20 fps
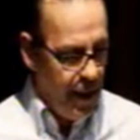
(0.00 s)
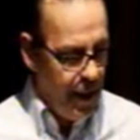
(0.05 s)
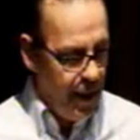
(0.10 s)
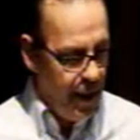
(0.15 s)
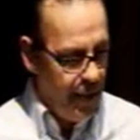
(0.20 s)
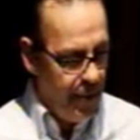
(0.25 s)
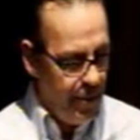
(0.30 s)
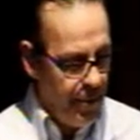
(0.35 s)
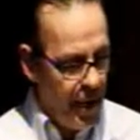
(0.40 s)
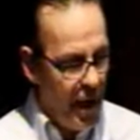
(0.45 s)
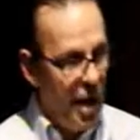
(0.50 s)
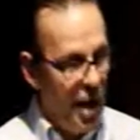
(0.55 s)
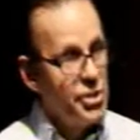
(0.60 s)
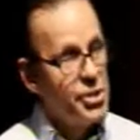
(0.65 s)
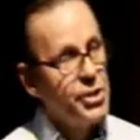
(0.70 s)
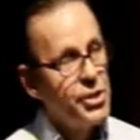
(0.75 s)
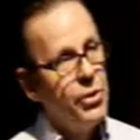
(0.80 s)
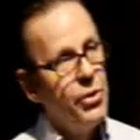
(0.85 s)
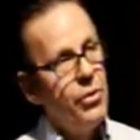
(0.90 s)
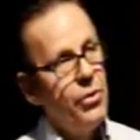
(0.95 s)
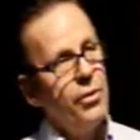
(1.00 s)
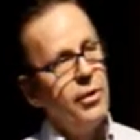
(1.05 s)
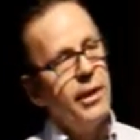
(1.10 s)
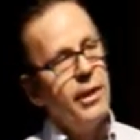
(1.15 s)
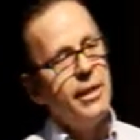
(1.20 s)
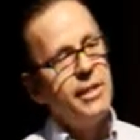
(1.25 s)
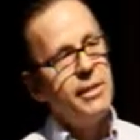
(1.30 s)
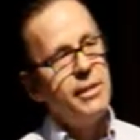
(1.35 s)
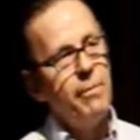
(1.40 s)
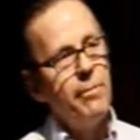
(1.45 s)

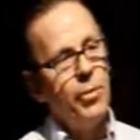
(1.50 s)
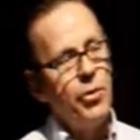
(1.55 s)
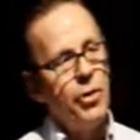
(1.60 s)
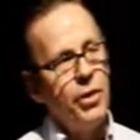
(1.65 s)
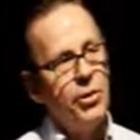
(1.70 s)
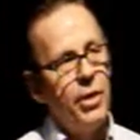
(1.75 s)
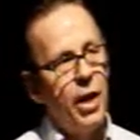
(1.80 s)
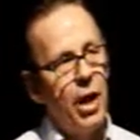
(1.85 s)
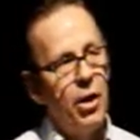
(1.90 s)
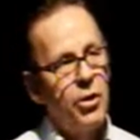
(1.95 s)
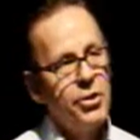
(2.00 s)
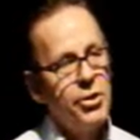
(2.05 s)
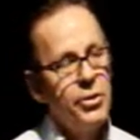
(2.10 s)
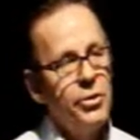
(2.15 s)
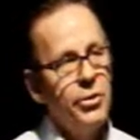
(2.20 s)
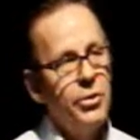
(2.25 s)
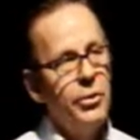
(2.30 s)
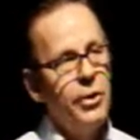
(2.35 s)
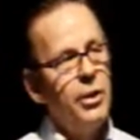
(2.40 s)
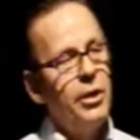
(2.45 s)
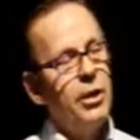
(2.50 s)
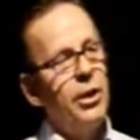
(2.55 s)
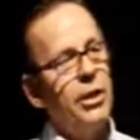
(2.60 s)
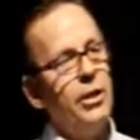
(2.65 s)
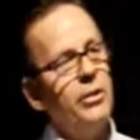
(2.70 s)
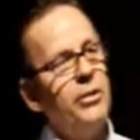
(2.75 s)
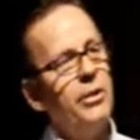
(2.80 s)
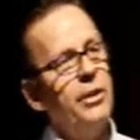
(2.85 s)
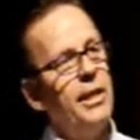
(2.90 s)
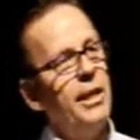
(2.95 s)
Also, it's important also to
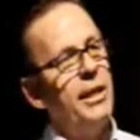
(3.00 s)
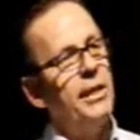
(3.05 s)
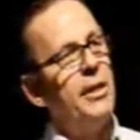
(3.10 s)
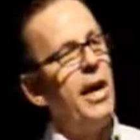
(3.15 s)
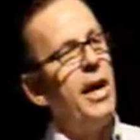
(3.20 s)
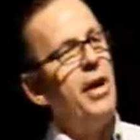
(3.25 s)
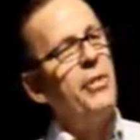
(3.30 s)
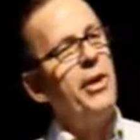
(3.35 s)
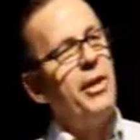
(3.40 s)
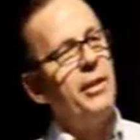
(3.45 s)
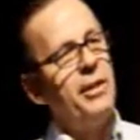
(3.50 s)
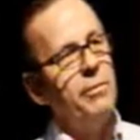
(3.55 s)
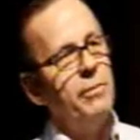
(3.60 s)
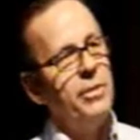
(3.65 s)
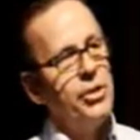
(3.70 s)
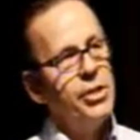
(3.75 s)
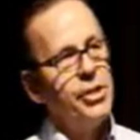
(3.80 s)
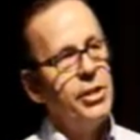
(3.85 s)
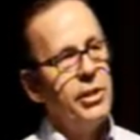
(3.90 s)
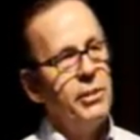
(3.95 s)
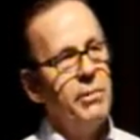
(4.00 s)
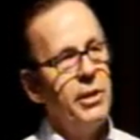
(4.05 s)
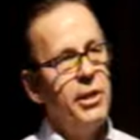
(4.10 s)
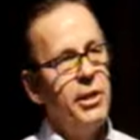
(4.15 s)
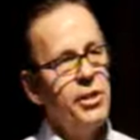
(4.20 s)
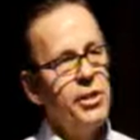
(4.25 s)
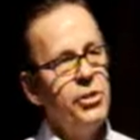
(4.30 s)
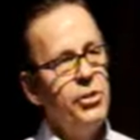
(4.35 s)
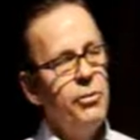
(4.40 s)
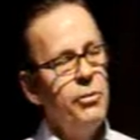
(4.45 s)
include the indirect emission,
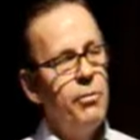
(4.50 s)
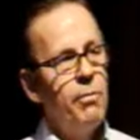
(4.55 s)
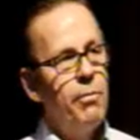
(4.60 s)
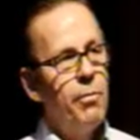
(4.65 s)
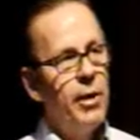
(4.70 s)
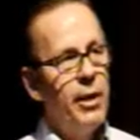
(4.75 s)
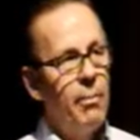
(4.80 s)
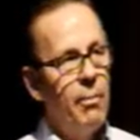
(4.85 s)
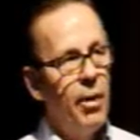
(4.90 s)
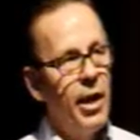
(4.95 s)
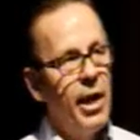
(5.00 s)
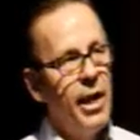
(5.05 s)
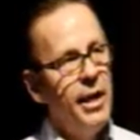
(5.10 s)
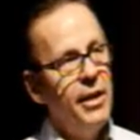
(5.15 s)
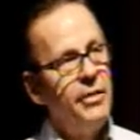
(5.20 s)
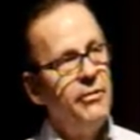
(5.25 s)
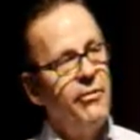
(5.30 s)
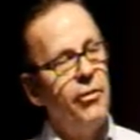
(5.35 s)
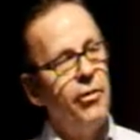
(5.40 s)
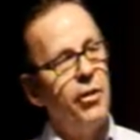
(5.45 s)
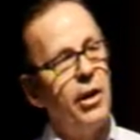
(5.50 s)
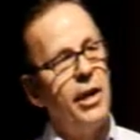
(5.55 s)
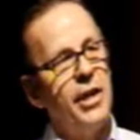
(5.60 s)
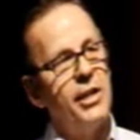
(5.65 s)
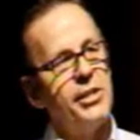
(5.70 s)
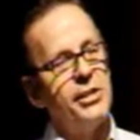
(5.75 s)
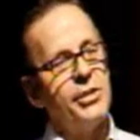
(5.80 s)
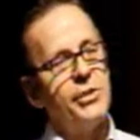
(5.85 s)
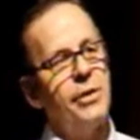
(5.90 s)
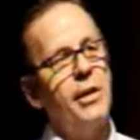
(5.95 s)
because you apply
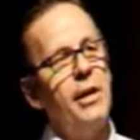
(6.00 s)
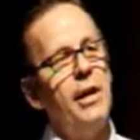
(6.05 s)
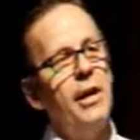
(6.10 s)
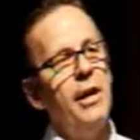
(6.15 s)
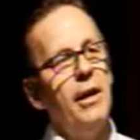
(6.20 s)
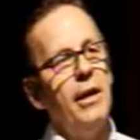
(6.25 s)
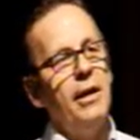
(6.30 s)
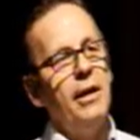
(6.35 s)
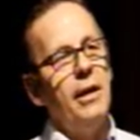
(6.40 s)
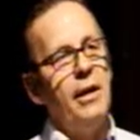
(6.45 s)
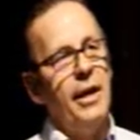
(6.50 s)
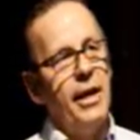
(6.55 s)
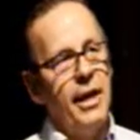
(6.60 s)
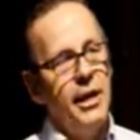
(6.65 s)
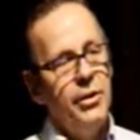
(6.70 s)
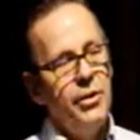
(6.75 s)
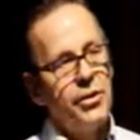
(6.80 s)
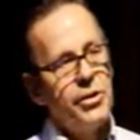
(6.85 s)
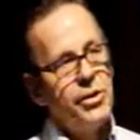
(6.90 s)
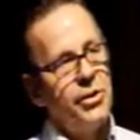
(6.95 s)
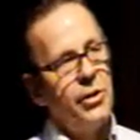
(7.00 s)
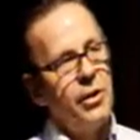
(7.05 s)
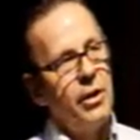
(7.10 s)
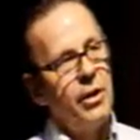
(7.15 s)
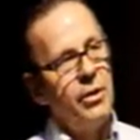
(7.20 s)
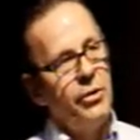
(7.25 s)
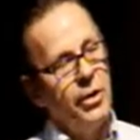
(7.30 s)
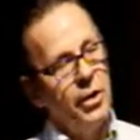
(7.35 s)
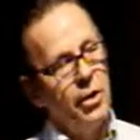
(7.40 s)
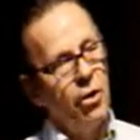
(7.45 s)
fertilizer in the
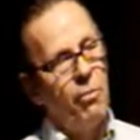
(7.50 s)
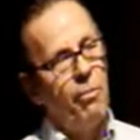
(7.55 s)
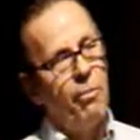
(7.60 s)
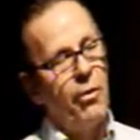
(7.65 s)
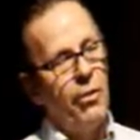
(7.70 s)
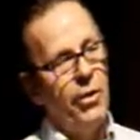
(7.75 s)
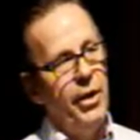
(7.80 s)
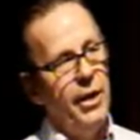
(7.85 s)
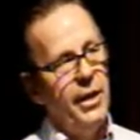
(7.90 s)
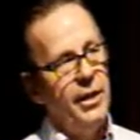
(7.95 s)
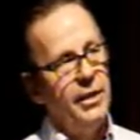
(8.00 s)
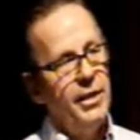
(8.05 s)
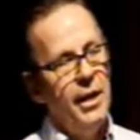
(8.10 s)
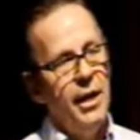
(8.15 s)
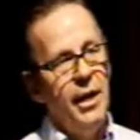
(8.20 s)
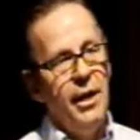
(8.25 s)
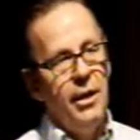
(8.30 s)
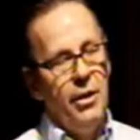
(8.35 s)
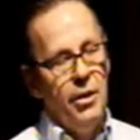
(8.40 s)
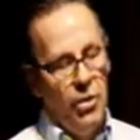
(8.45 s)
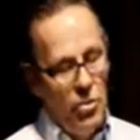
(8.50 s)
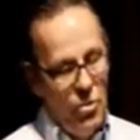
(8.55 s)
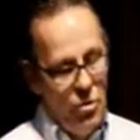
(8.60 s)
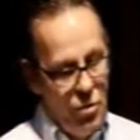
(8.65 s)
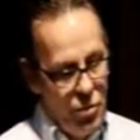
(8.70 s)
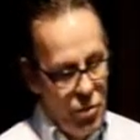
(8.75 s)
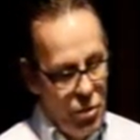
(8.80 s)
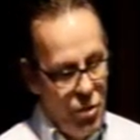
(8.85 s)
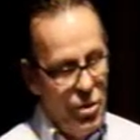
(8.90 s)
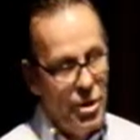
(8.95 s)
soil, you incorporate it,
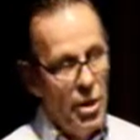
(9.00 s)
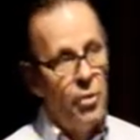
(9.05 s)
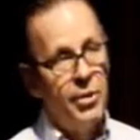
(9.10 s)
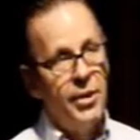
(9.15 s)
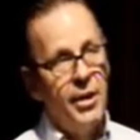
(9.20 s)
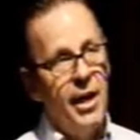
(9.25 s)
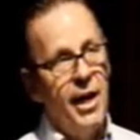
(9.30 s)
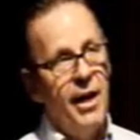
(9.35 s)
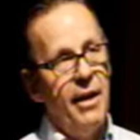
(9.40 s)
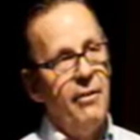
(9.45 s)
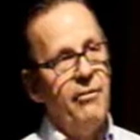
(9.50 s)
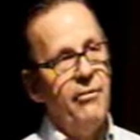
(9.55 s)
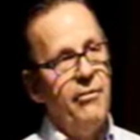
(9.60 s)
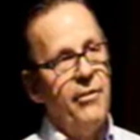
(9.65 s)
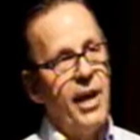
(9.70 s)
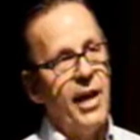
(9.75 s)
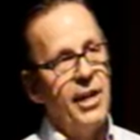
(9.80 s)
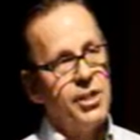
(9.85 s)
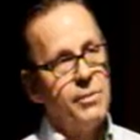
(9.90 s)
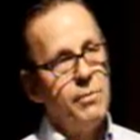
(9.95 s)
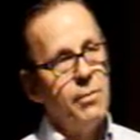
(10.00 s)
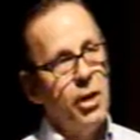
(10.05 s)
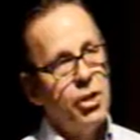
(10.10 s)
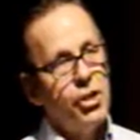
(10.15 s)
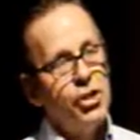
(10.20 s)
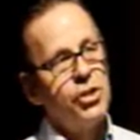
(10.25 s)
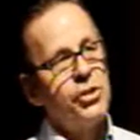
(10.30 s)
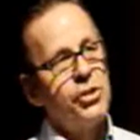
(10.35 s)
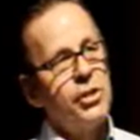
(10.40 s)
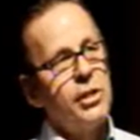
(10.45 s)
you don't have as
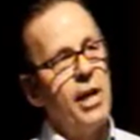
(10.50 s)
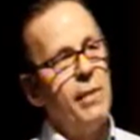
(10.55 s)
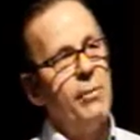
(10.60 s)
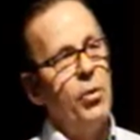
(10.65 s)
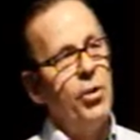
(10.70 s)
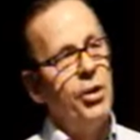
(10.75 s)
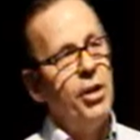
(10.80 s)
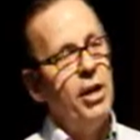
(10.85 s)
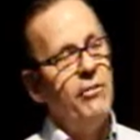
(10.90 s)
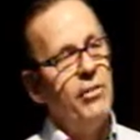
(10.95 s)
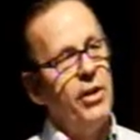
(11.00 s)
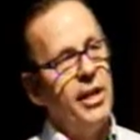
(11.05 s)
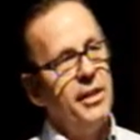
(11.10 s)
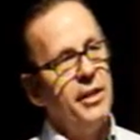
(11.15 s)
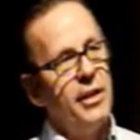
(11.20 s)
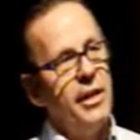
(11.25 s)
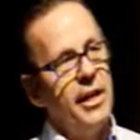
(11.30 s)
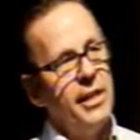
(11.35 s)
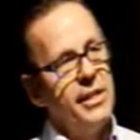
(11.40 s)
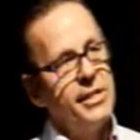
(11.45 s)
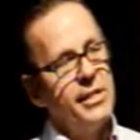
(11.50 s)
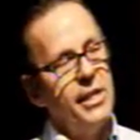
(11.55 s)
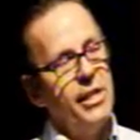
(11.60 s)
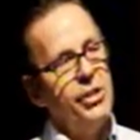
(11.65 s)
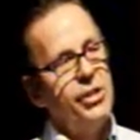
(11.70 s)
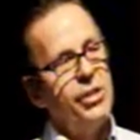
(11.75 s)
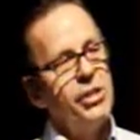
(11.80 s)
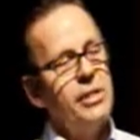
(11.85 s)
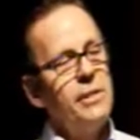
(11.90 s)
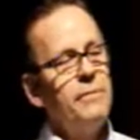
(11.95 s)
much ammonia
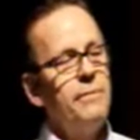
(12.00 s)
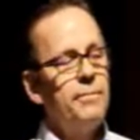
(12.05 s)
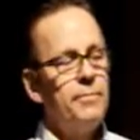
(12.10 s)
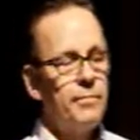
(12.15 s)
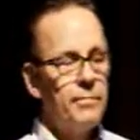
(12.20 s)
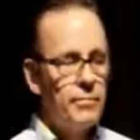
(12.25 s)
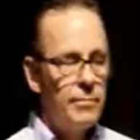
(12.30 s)
volatilization,